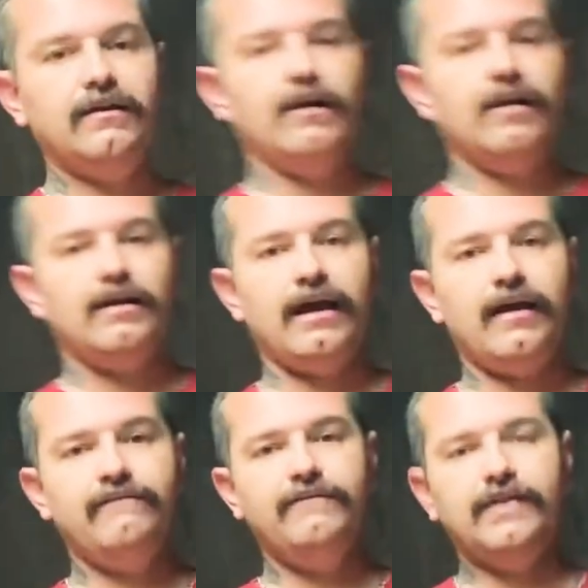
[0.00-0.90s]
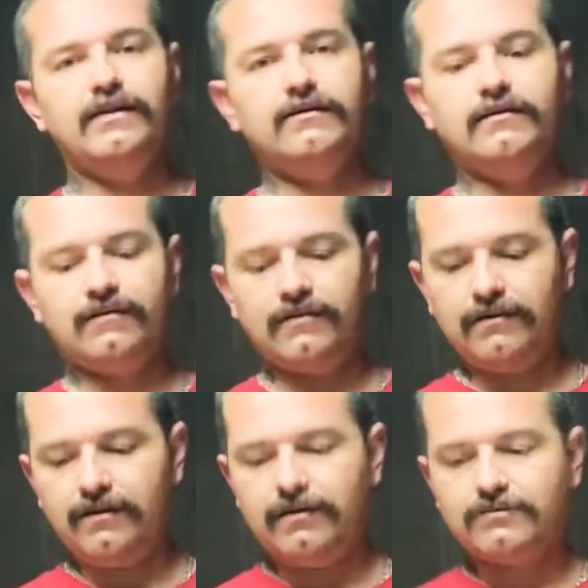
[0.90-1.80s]
9.5 feet.
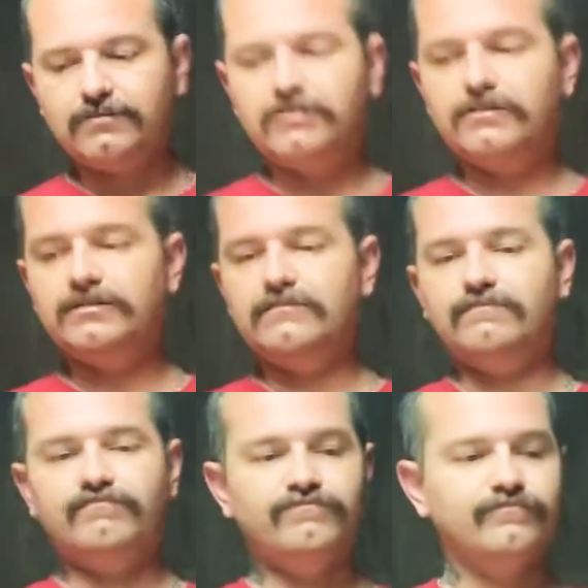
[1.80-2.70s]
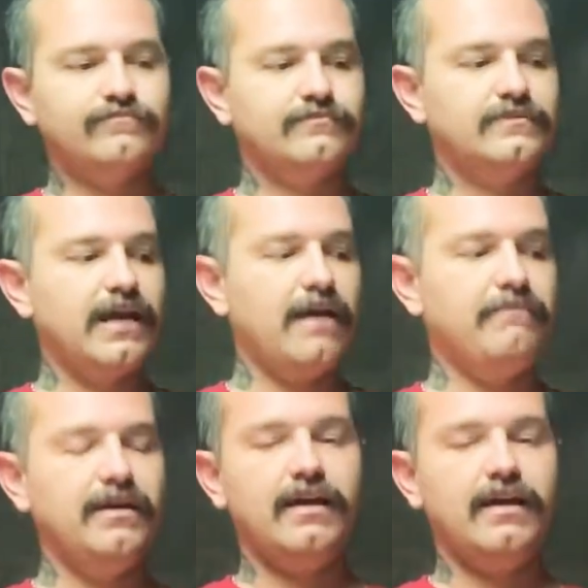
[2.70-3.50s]
So she's that big